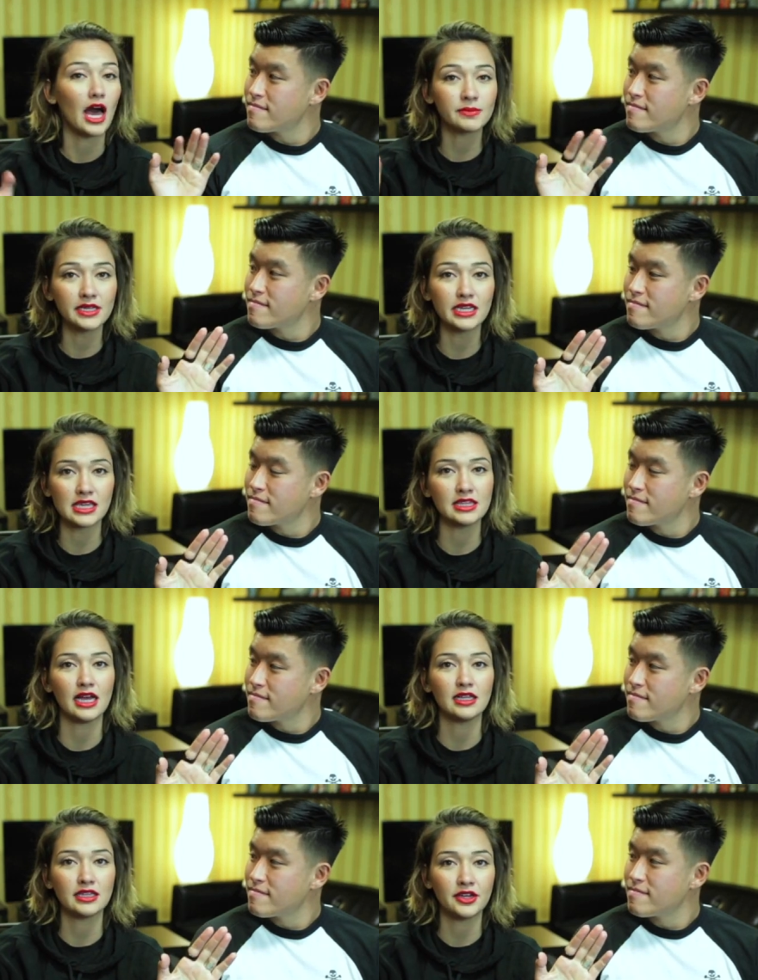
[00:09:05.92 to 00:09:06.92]
Speaker 1: I'm gonna eat
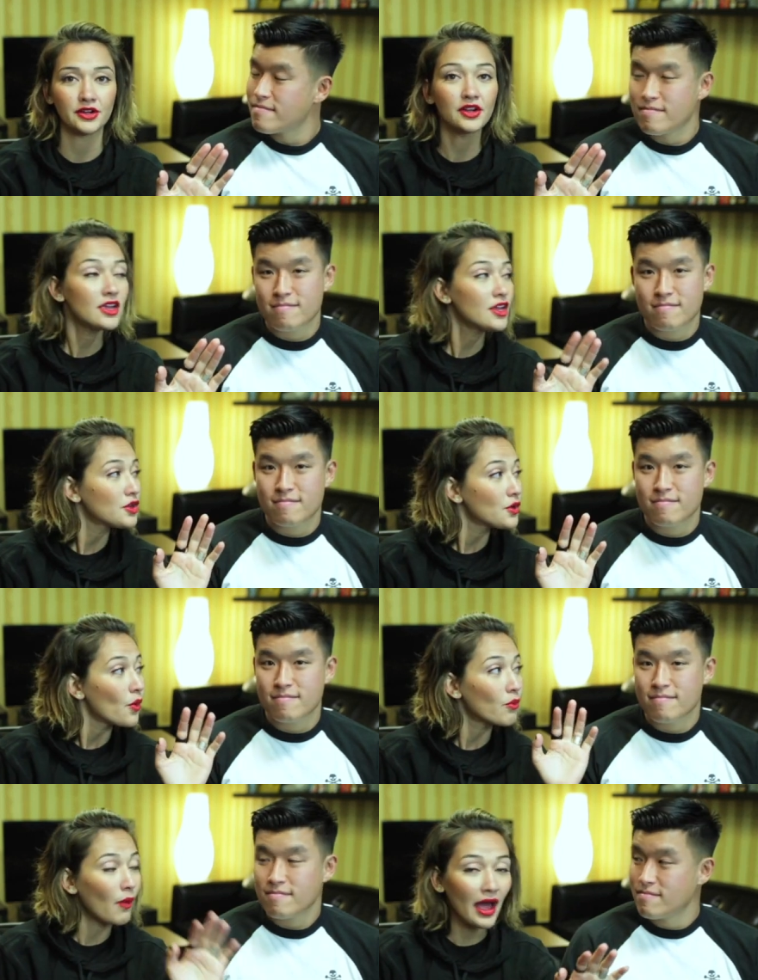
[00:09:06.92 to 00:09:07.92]
that later.
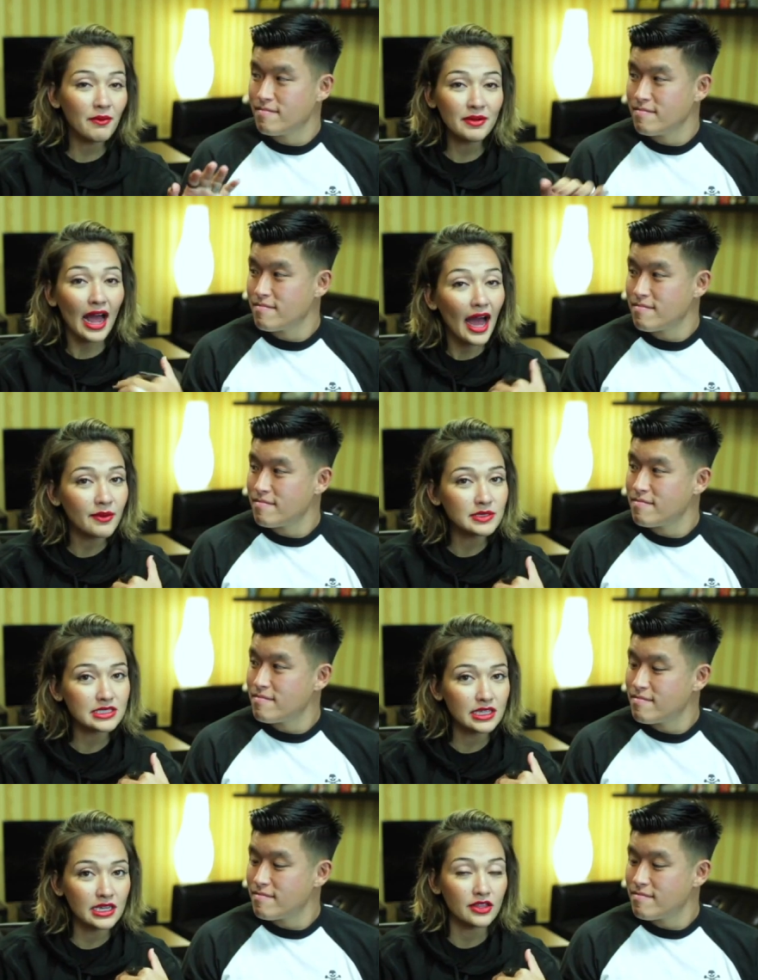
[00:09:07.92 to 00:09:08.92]
Why, when I
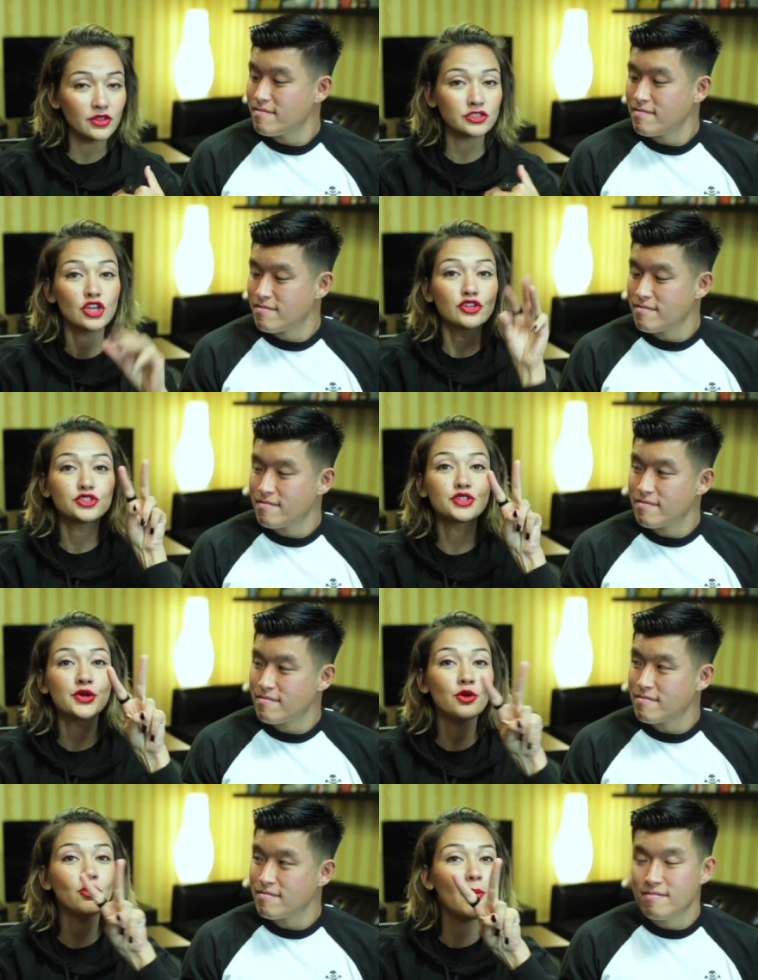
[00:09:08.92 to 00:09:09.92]
was cleaning, there's
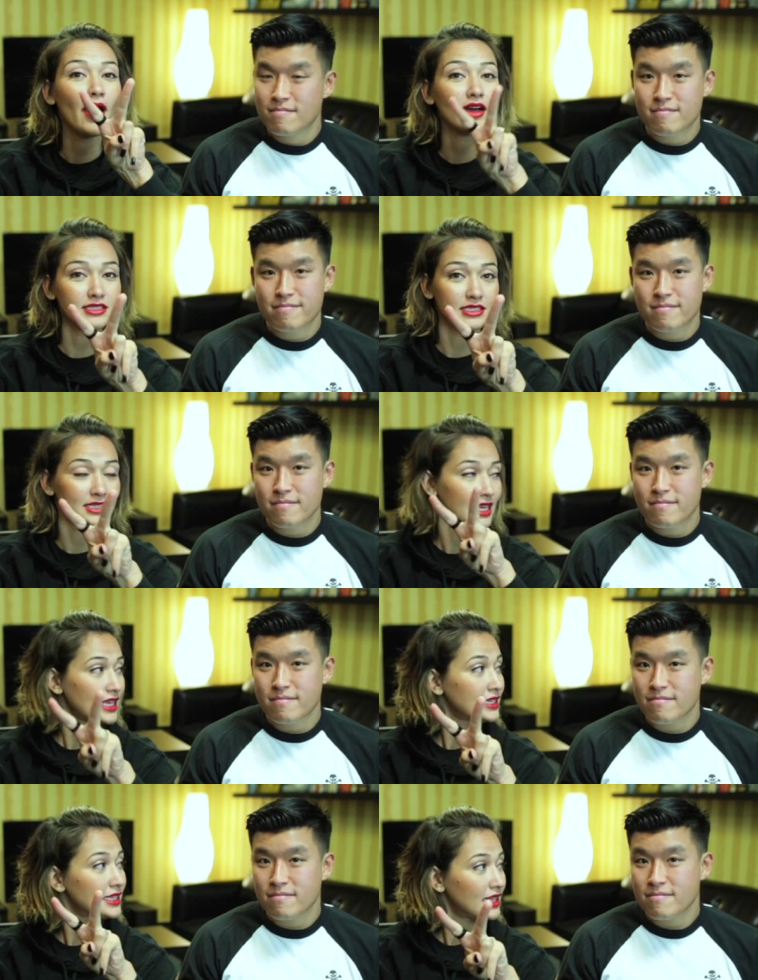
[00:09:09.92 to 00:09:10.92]
two boxes that
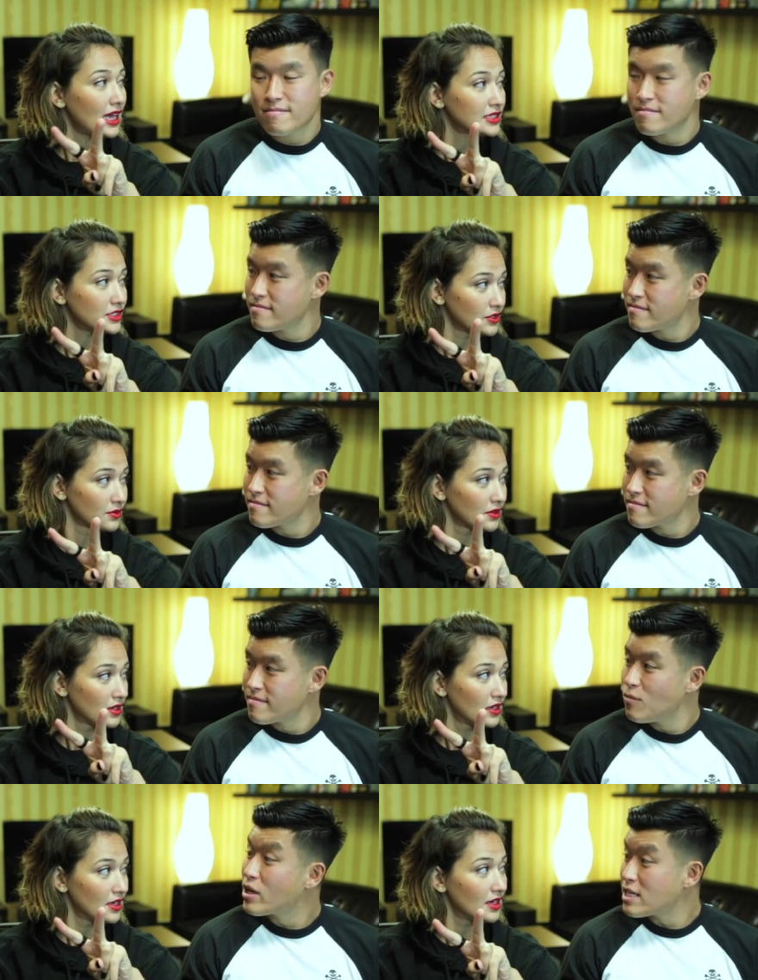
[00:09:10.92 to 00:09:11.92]
he did that to?
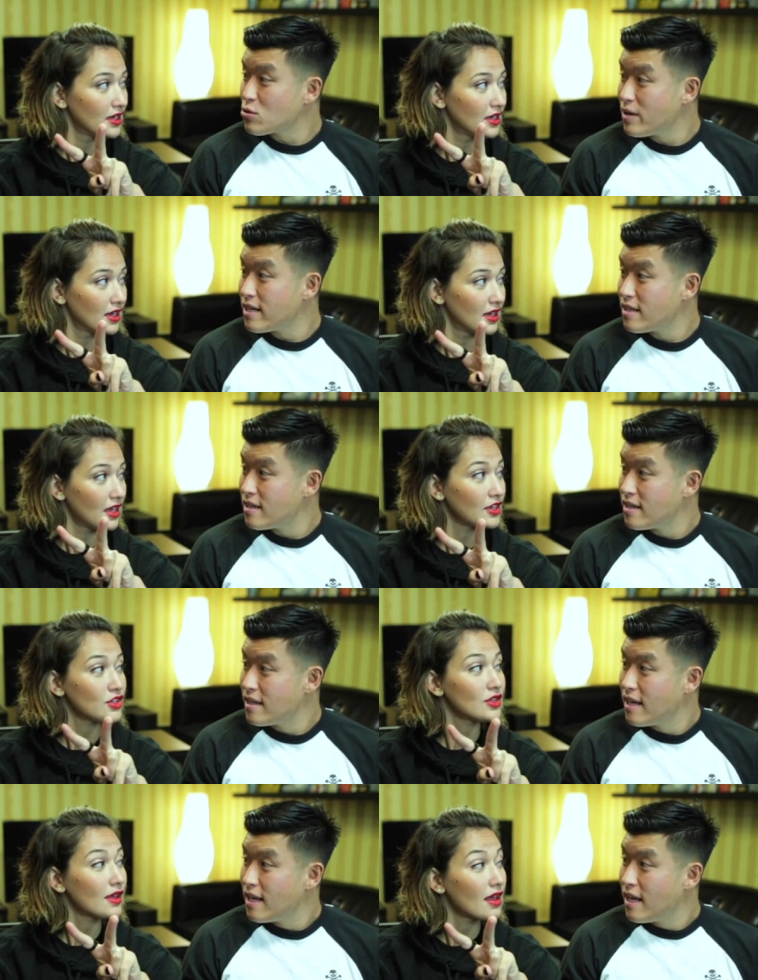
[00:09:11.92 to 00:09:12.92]
Speaker 2: Well, guess what?
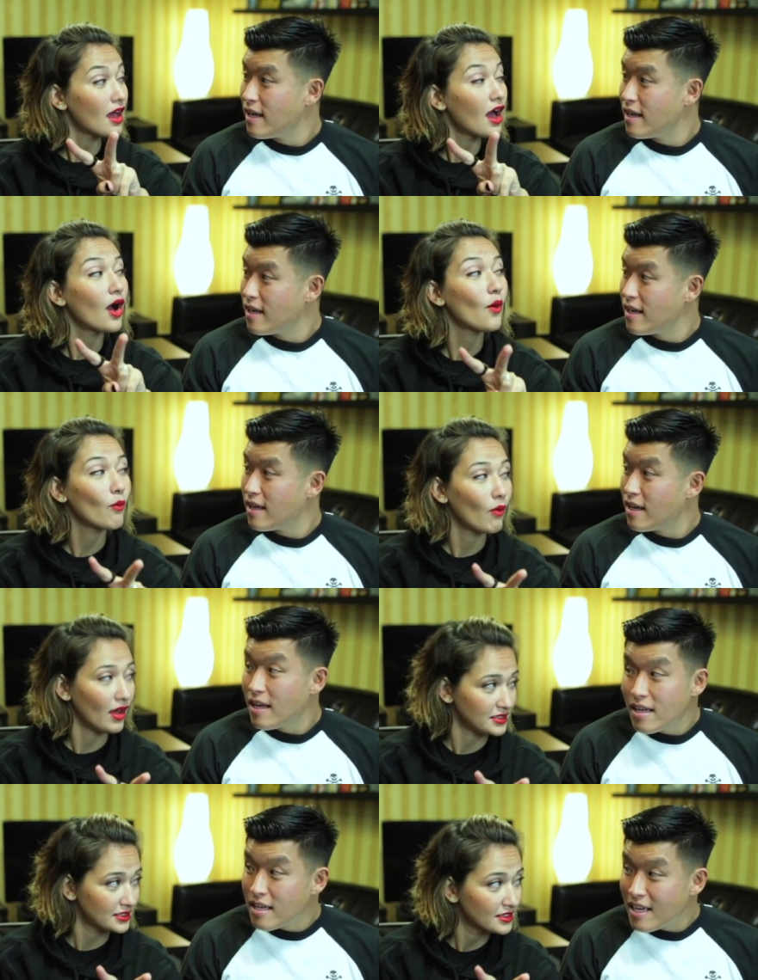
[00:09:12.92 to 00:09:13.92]
Speaker 1: What?